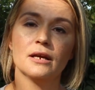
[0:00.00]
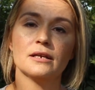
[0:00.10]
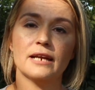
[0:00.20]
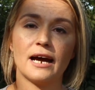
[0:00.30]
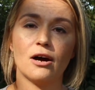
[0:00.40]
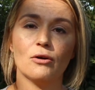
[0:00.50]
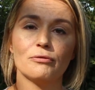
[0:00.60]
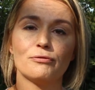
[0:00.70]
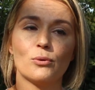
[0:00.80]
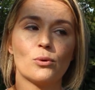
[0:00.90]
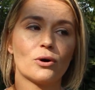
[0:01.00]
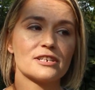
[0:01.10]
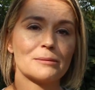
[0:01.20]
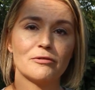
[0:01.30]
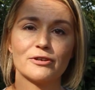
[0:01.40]
Now, for
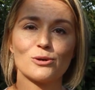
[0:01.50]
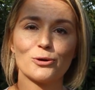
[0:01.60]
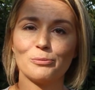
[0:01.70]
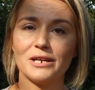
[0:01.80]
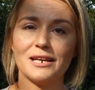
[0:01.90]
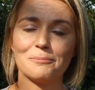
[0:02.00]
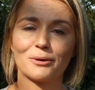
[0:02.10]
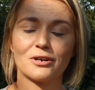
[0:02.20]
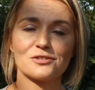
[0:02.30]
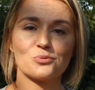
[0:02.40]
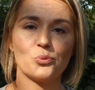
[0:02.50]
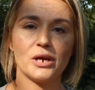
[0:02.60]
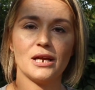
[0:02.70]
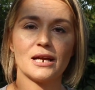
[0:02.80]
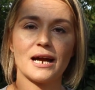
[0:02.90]
some of us older beekeepers,
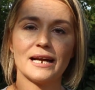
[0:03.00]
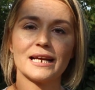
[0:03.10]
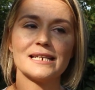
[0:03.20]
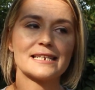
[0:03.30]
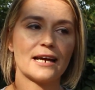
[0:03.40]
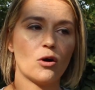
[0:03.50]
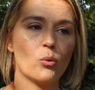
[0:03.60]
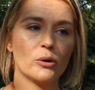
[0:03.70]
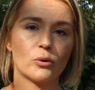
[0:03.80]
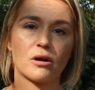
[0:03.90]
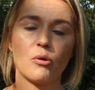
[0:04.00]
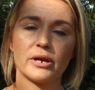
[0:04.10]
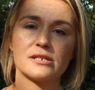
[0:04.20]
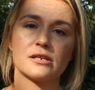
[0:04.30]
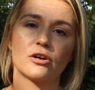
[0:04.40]
we kind of can tell when we're
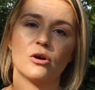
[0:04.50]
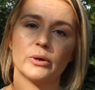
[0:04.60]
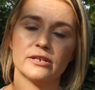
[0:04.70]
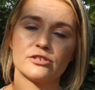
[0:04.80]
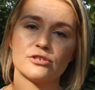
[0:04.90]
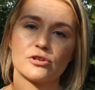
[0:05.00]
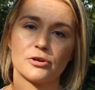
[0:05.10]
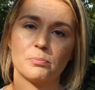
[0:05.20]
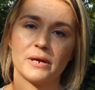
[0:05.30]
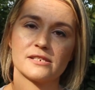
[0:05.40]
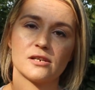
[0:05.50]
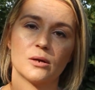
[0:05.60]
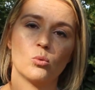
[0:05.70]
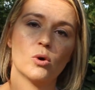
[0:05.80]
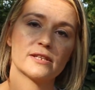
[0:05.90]
going to go into dearth based
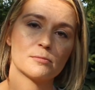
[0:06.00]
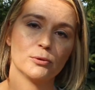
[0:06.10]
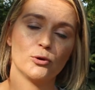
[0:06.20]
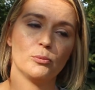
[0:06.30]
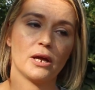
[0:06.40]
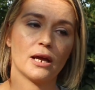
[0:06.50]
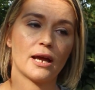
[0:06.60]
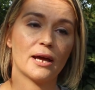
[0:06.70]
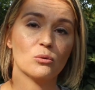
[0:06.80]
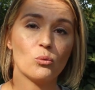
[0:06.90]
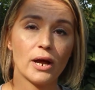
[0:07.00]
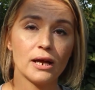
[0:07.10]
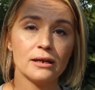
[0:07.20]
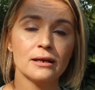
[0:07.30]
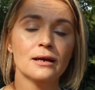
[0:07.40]
on what's blooming and
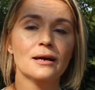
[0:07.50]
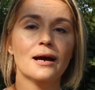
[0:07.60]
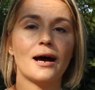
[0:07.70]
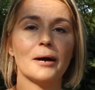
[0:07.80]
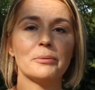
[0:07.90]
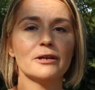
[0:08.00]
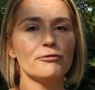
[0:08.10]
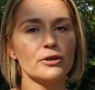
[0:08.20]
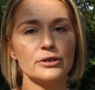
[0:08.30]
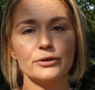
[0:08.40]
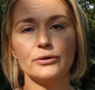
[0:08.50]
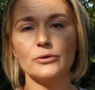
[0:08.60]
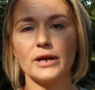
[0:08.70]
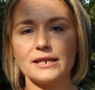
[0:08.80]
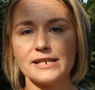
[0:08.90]
when. But if you're
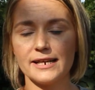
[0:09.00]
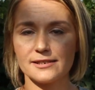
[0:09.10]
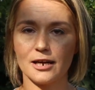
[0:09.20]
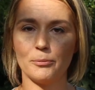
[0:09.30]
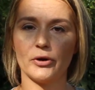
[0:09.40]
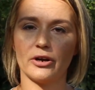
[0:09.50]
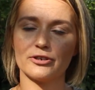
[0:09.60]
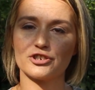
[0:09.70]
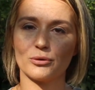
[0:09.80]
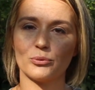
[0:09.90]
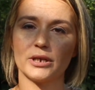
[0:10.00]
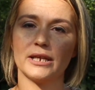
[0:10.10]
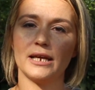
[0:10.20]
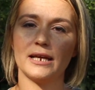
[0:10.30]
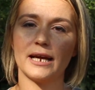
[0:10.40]
new, it takes a couple years to
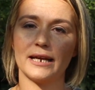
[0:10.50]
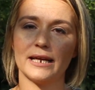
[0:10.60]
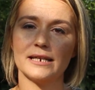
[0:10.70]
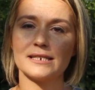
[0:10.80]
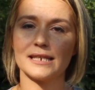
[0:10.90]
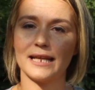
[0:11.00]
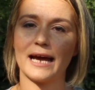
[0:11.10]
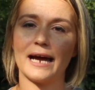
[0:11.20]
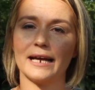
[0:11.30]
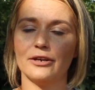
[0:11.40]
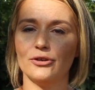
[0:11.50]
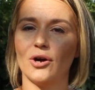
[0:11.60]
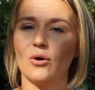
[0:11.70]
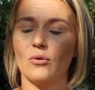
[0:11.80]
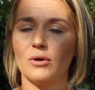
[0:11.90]
really get into that and
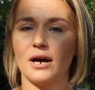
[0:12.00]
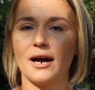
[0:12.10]
know